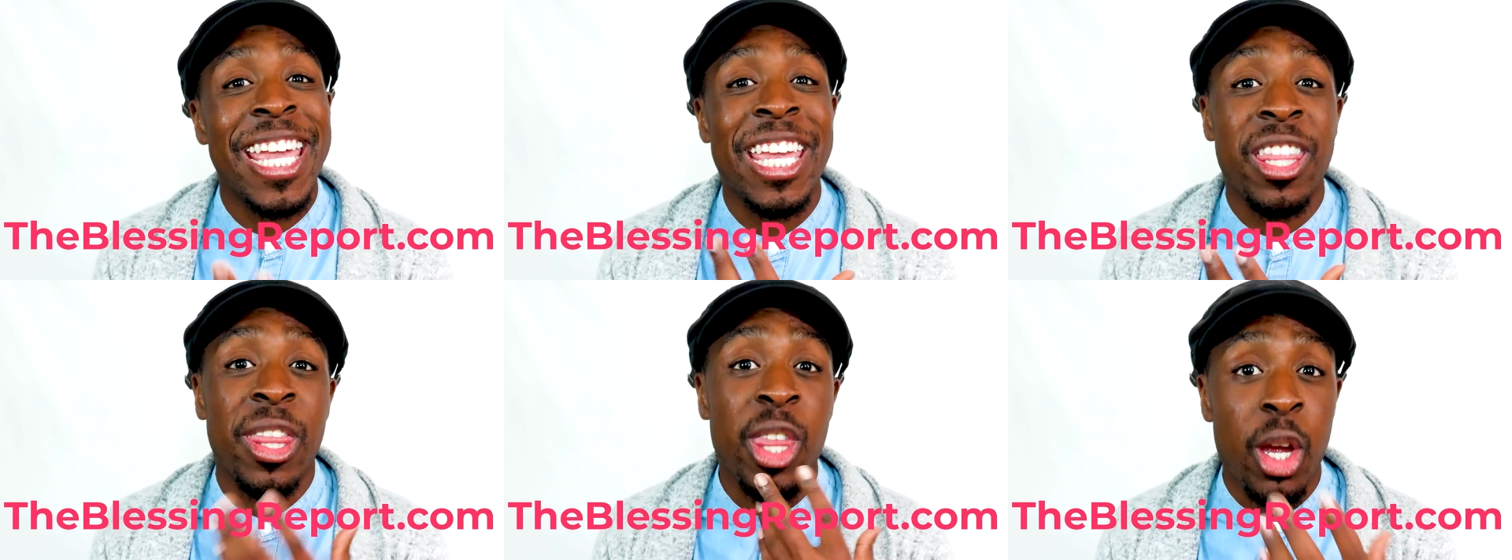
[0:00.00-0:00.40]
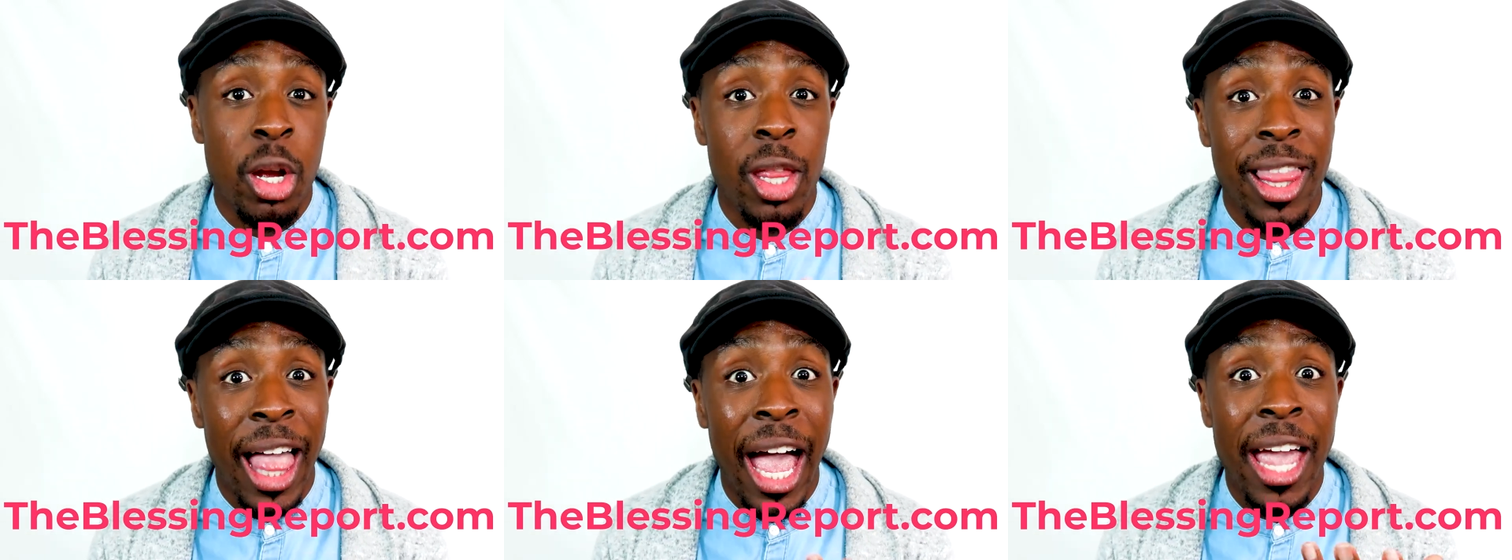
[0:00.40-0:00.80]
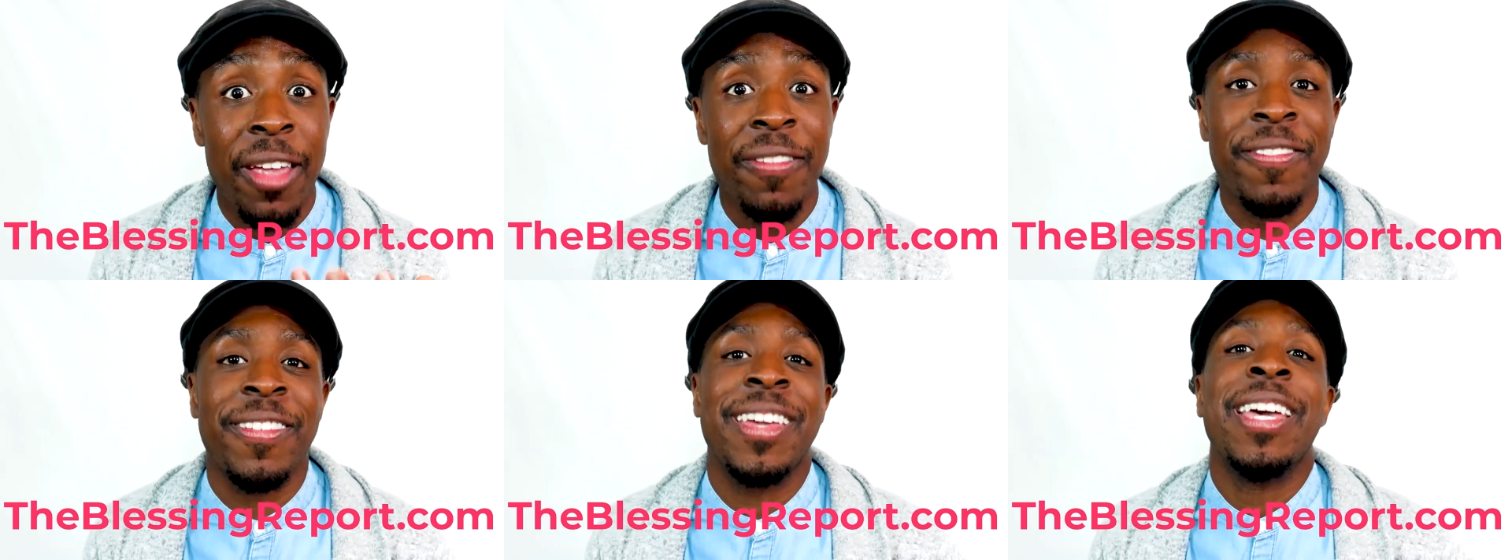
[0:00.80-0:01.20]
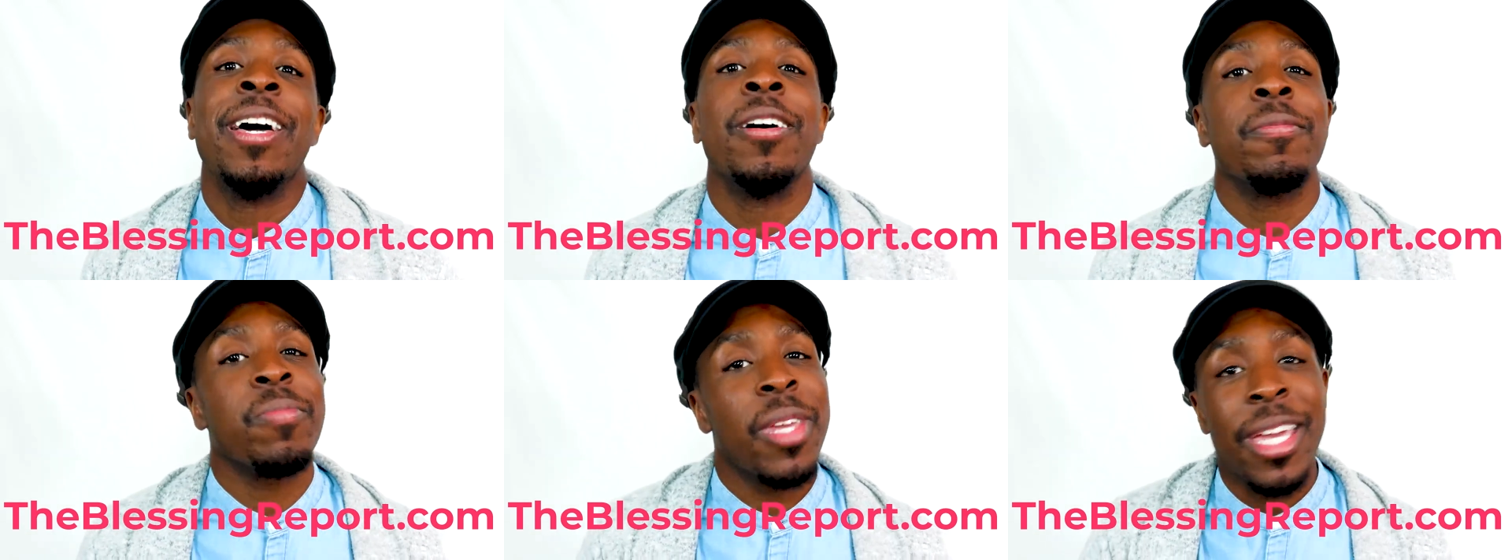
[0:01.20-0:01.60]
in their life.
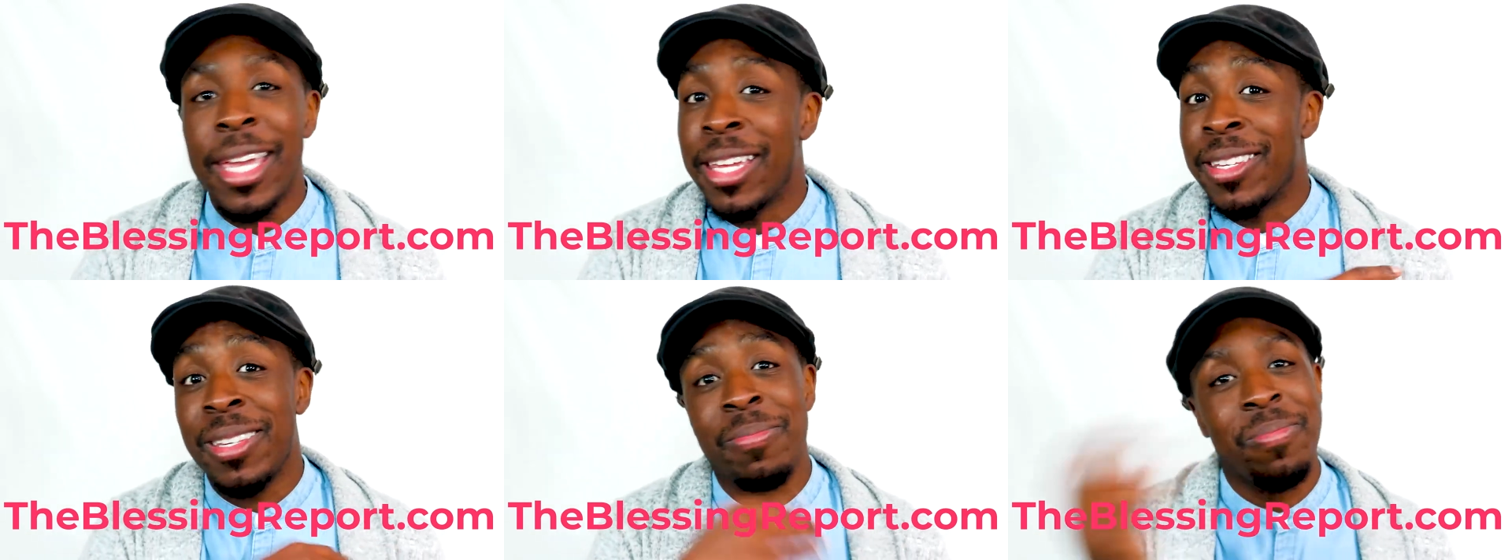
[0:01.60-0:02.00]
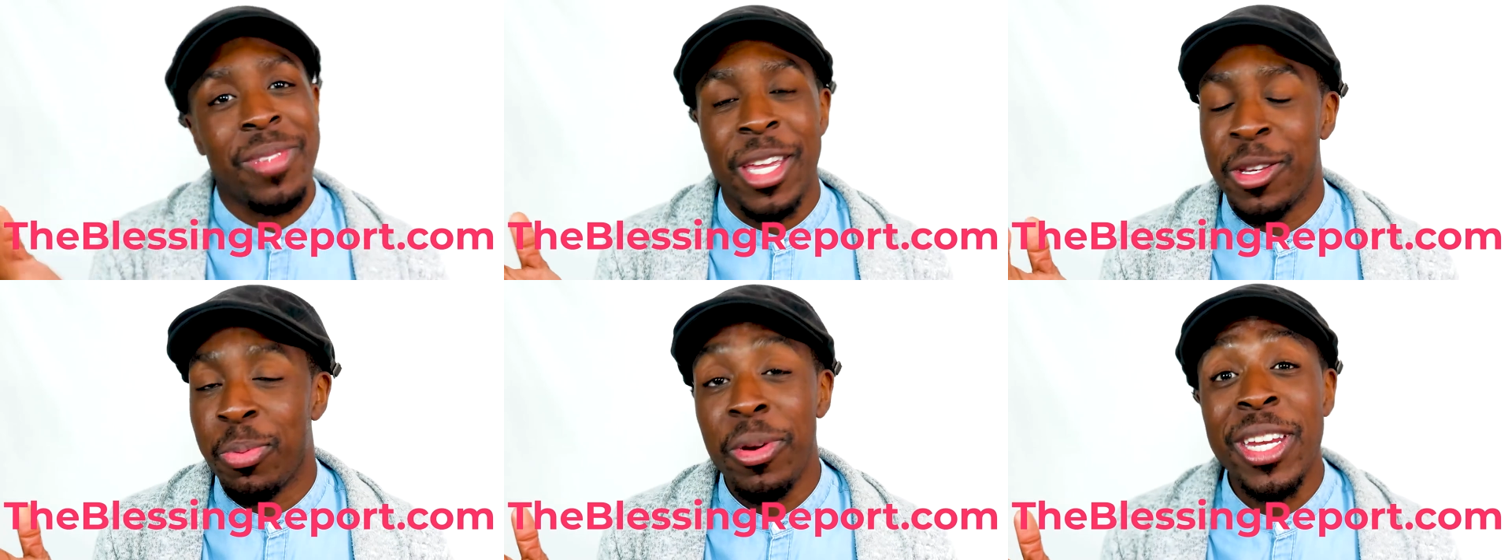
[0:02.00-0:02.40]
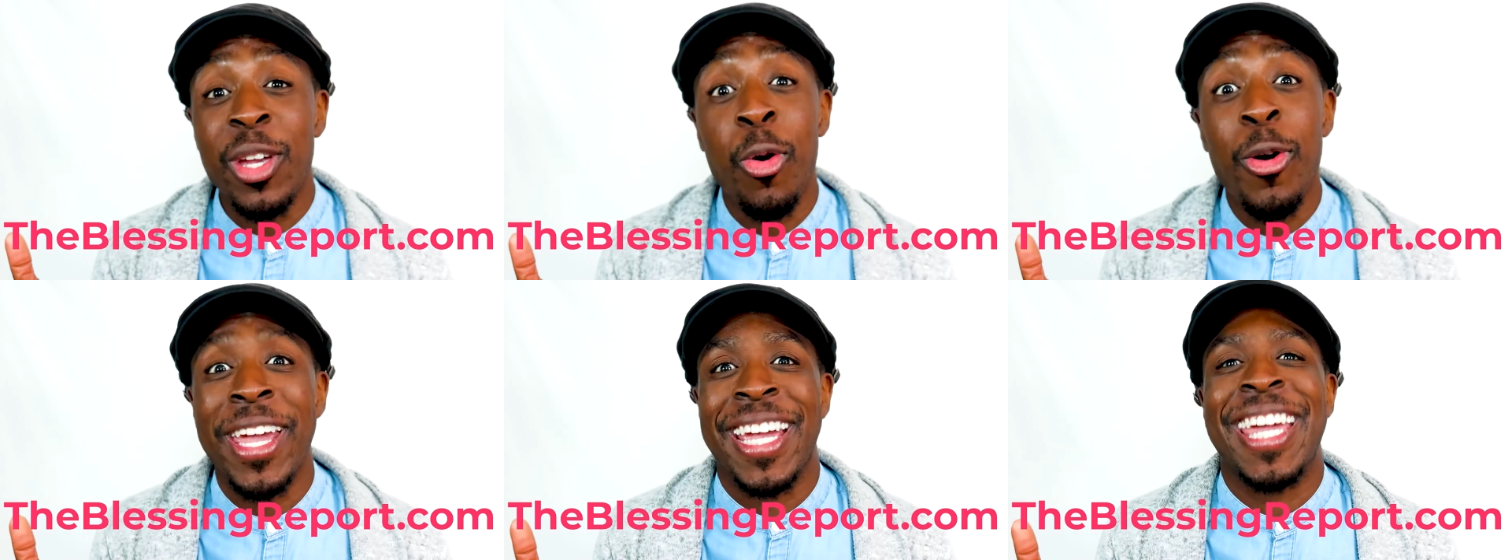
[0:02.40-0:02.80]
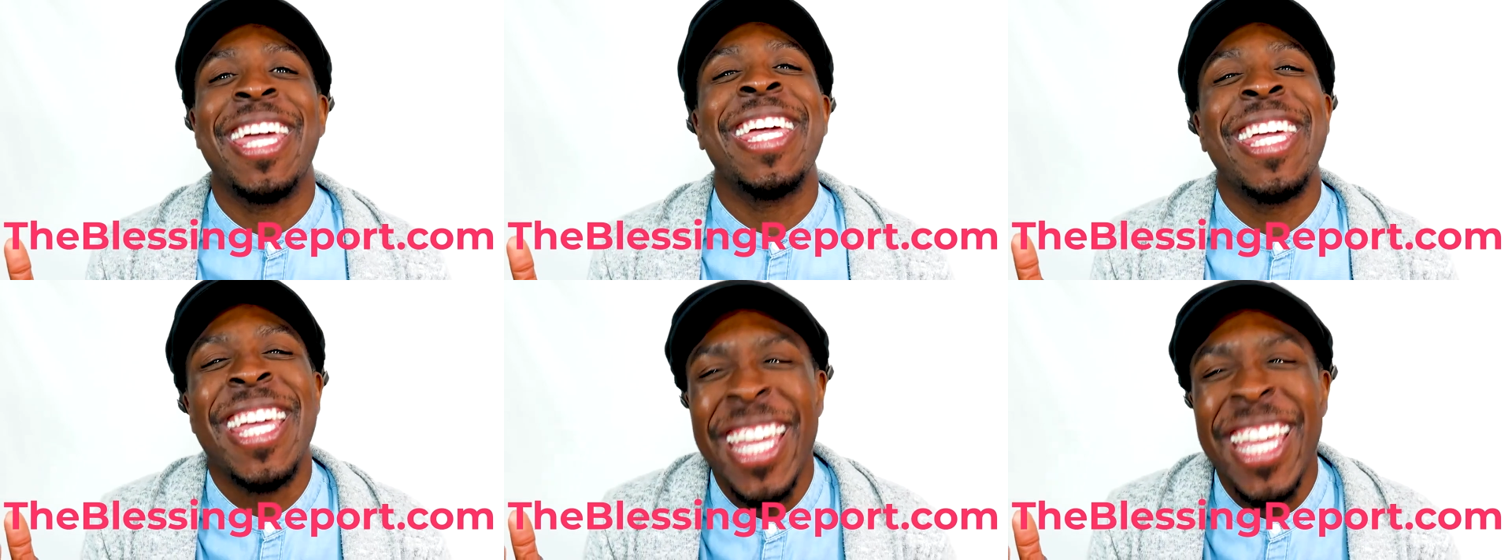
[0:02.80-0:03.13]
It's, it's pretty quick.